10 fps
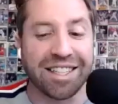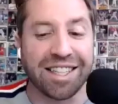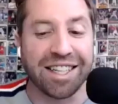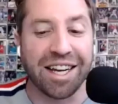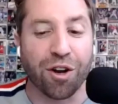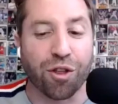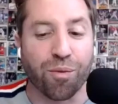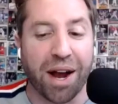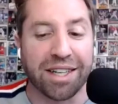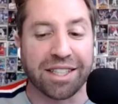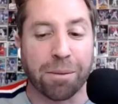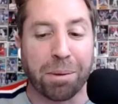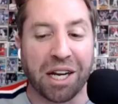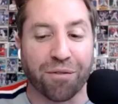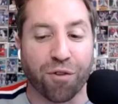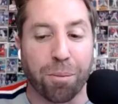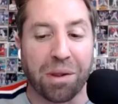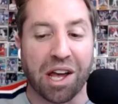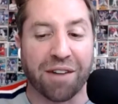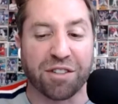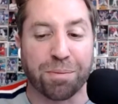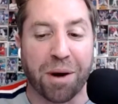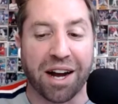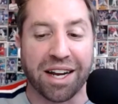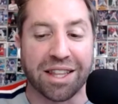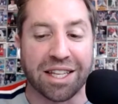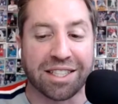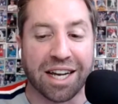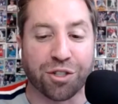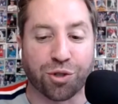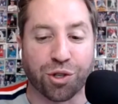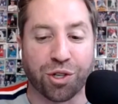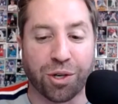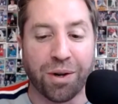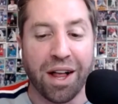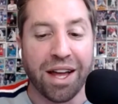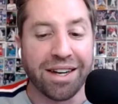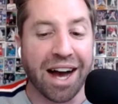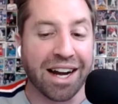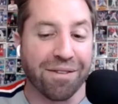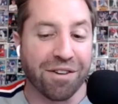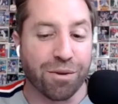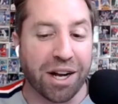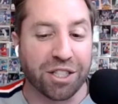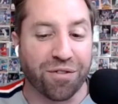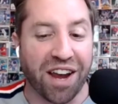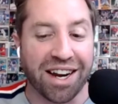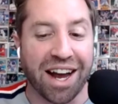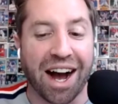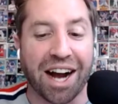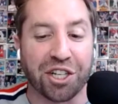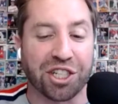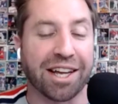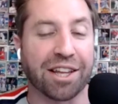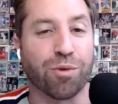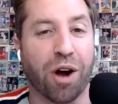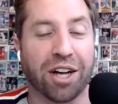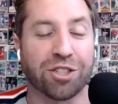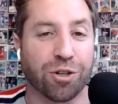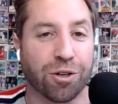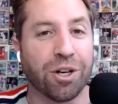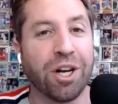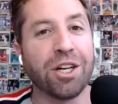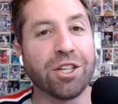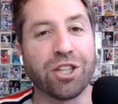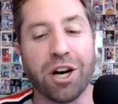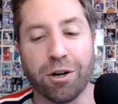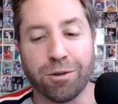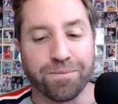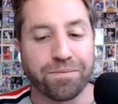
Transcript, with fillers: the year the Reds compete for a playoff spot in the Central? Not even a Reds fan. I just like the roster. So